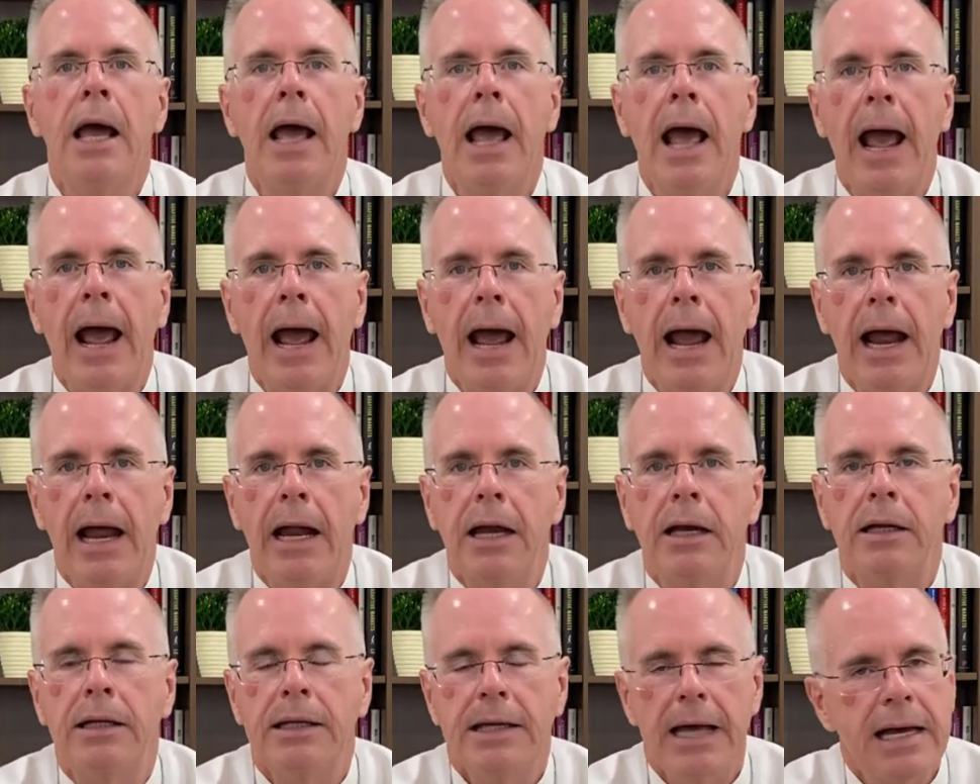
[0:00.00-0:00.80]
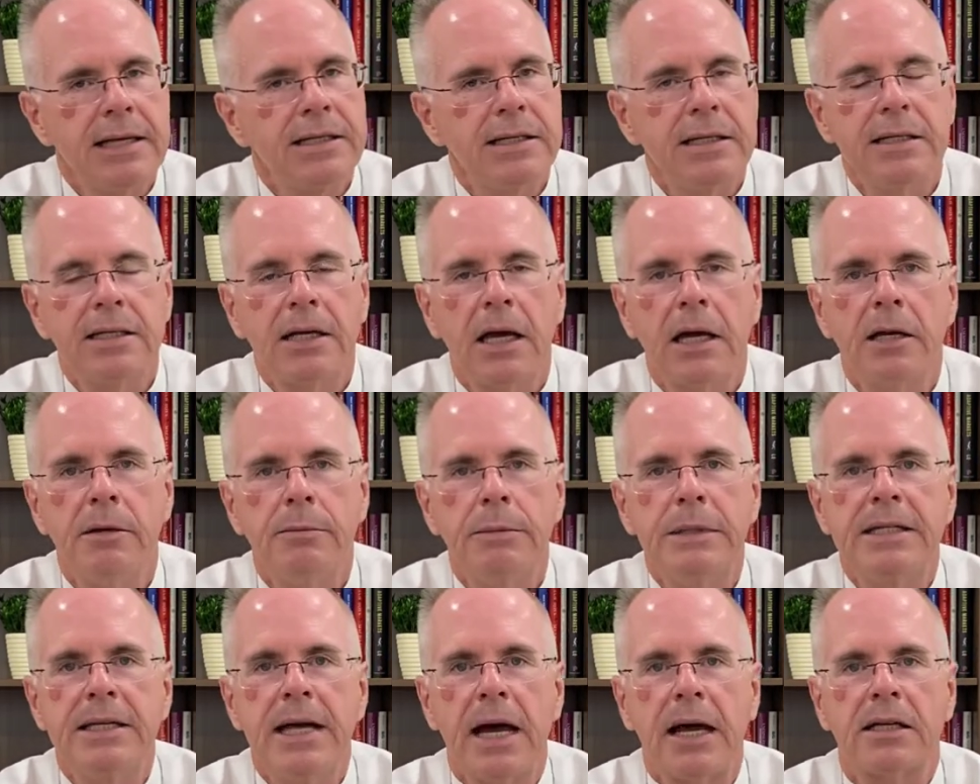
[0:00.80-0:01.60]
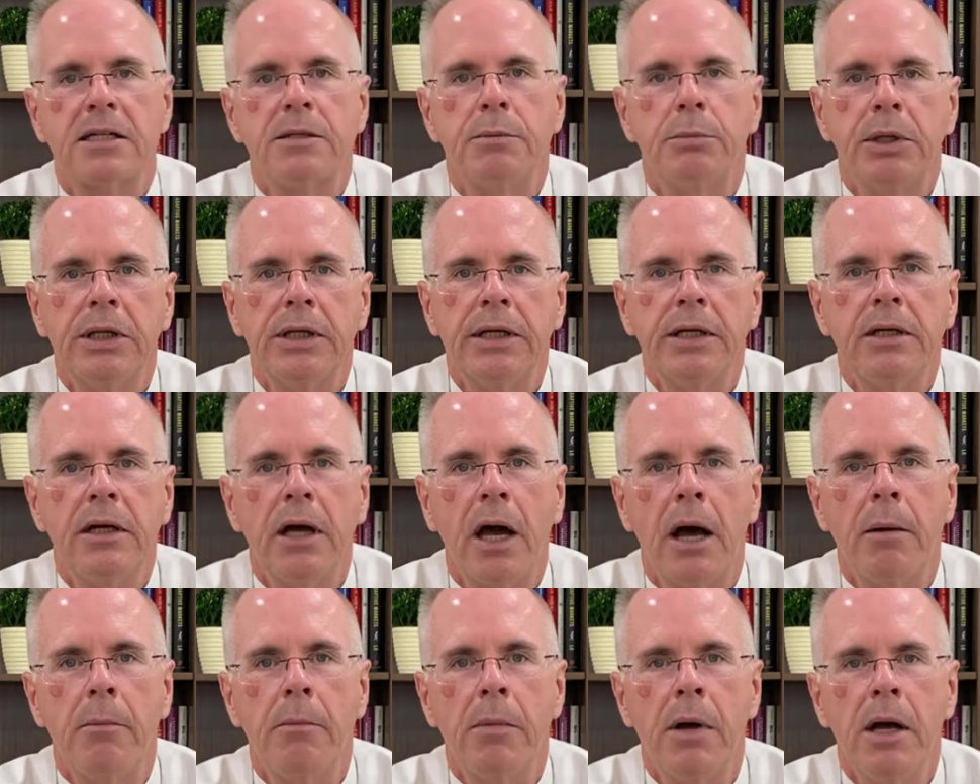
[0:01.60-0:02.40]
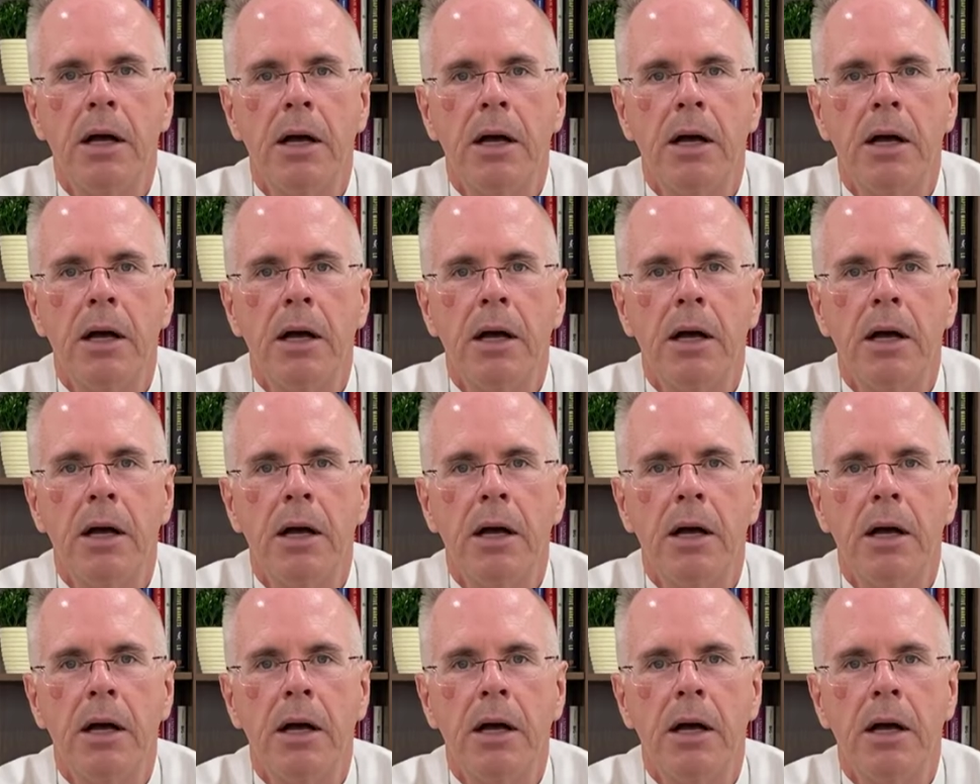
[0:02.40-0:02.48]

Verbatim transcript: And yes, it's going to be taxable income,